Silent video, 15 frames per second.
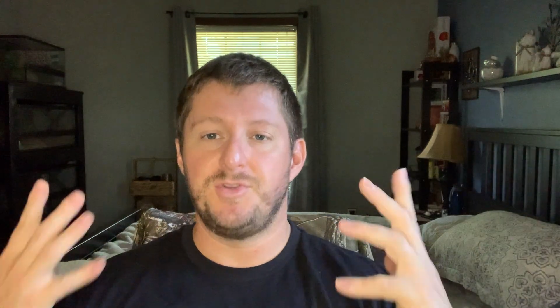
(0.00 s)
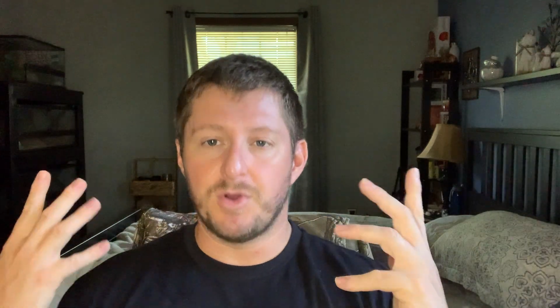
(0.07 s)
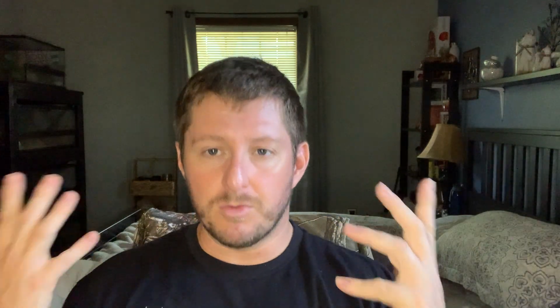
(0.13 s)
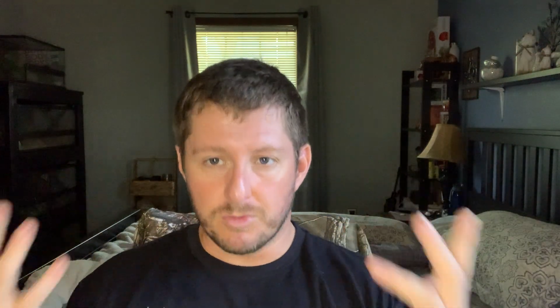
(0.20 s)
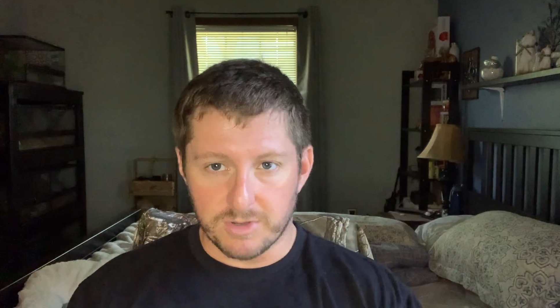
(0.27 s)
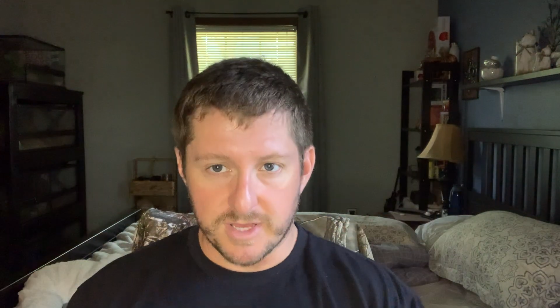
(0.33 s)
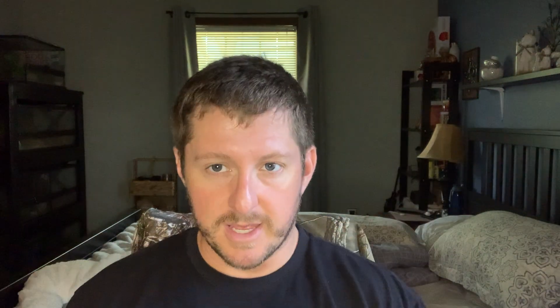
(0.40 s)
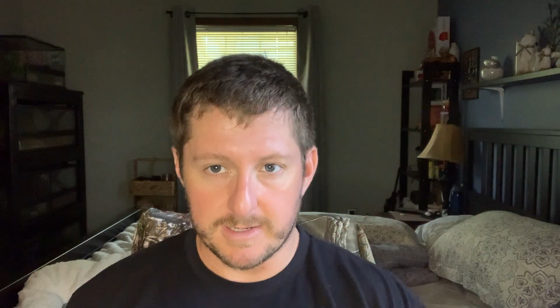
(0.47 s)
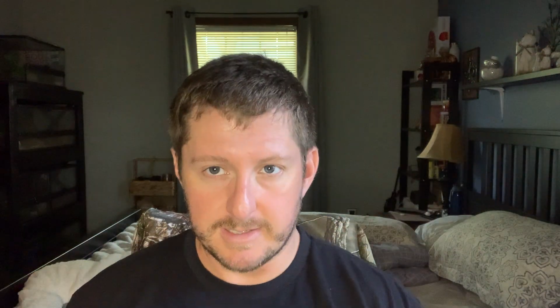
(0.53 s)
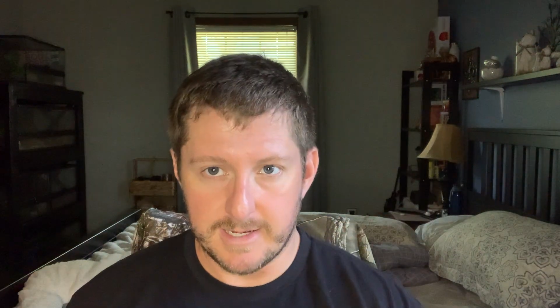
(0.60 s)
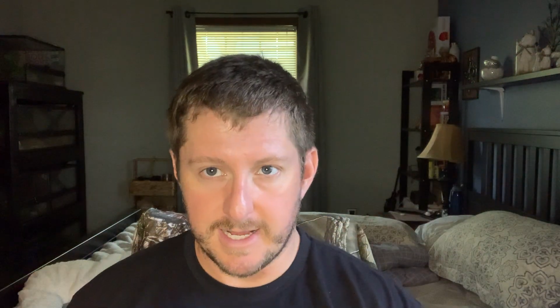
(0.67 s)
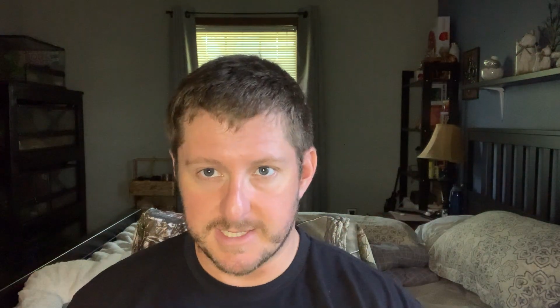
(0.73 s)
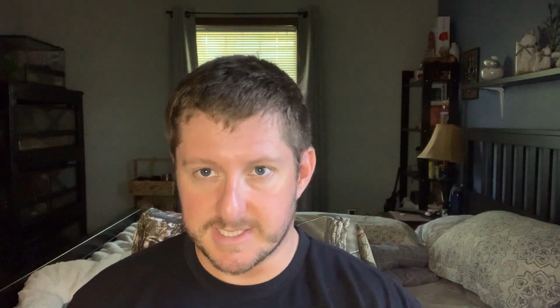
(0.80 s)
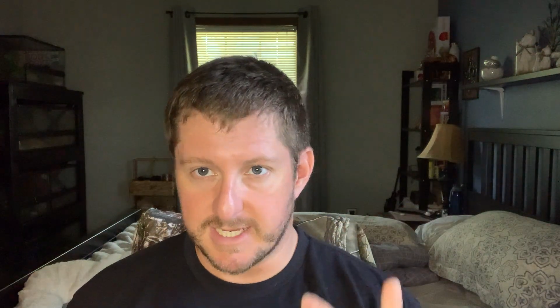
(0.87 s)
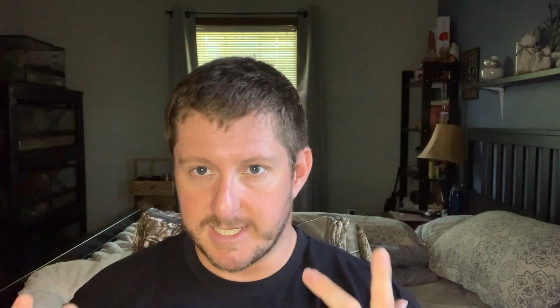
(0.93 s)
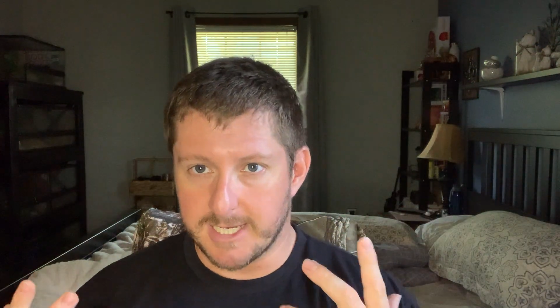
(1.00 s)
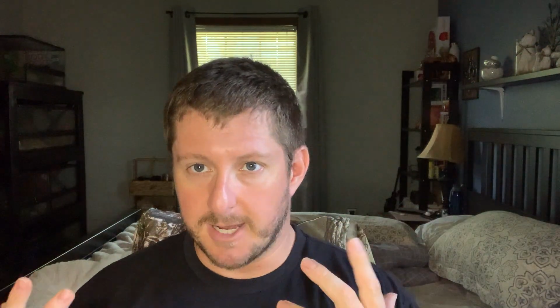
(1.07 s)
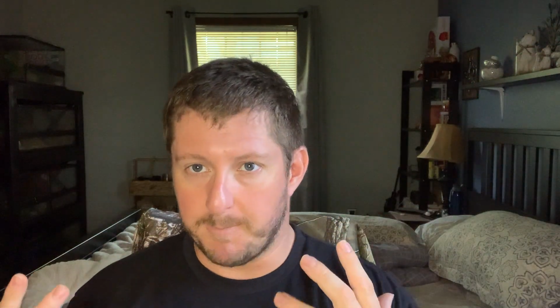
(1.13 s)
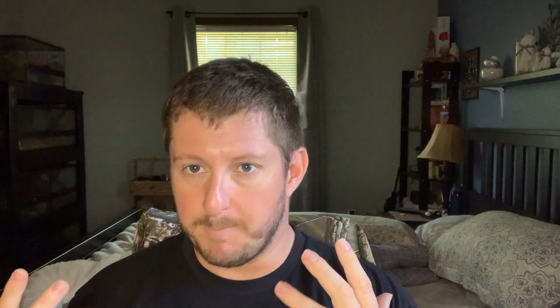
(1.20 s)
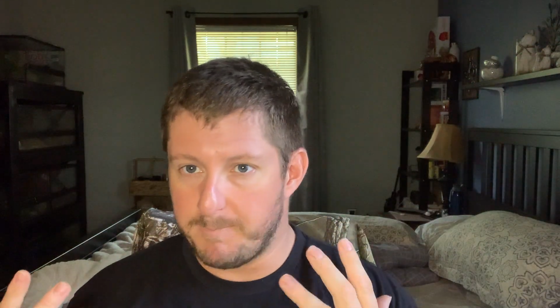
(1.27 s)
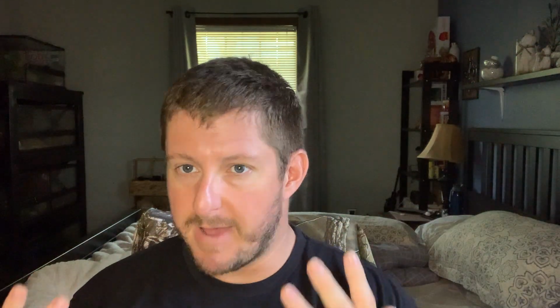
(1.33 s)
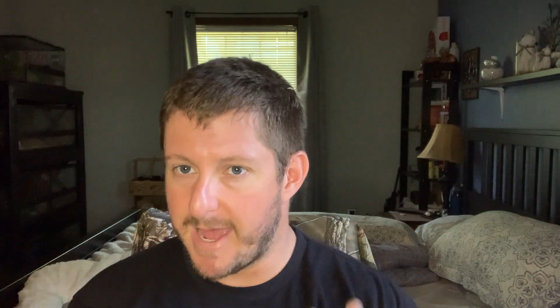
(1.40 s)
Don't look at it as a
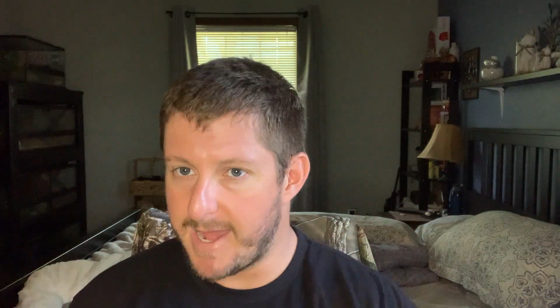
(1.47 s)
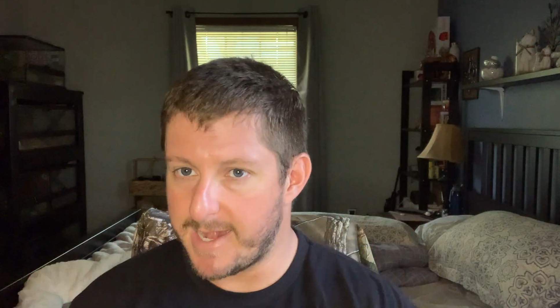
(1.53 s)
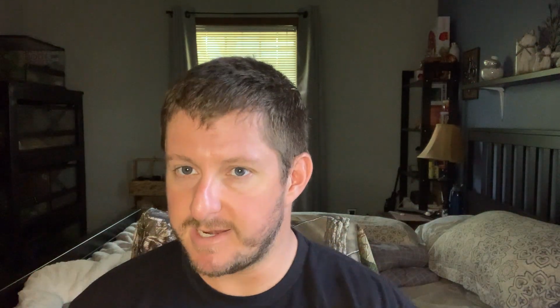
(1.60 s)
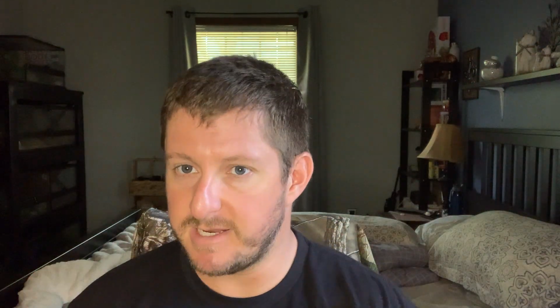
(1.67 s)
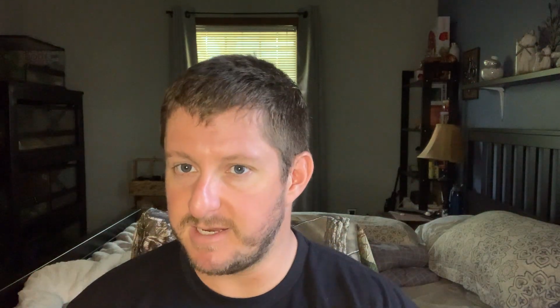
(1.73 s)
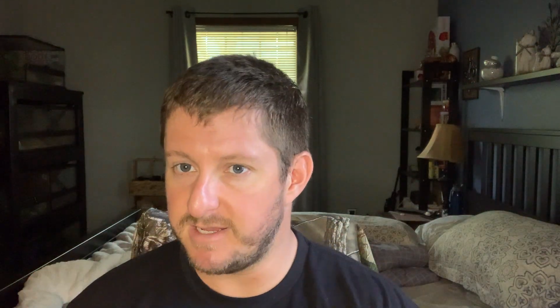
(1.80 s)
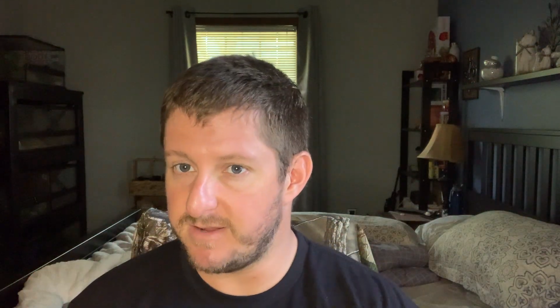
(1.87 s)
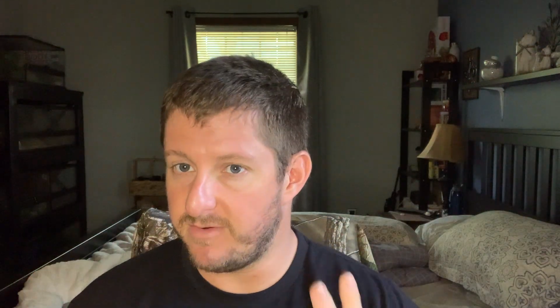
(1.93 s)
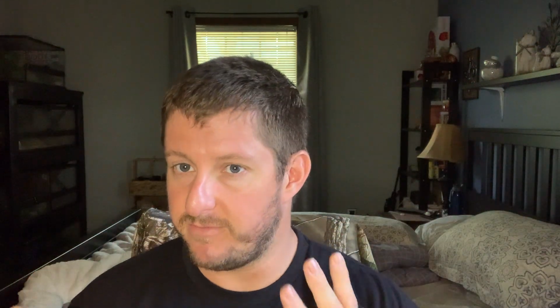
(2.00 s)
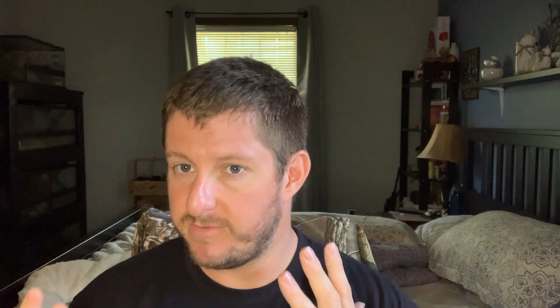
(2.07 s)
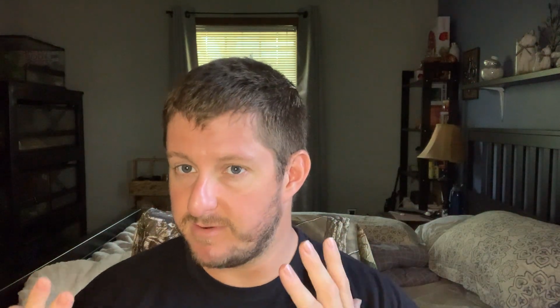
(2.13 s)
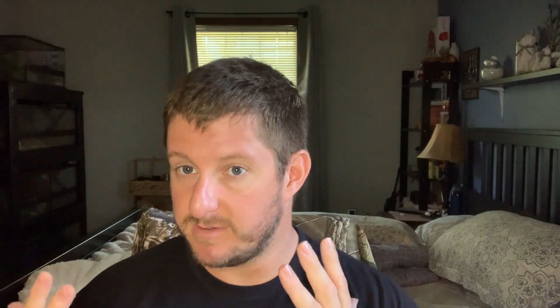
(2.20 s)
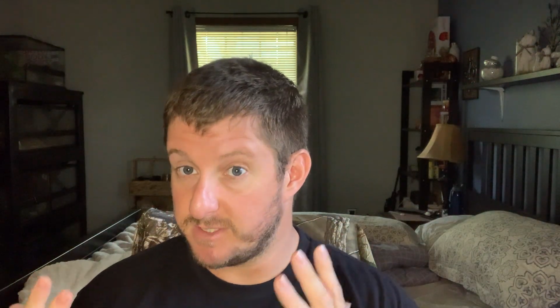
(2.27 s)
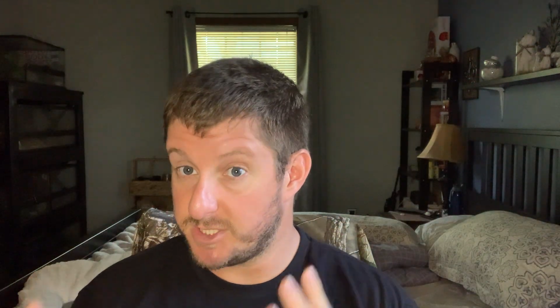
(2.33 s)
competitive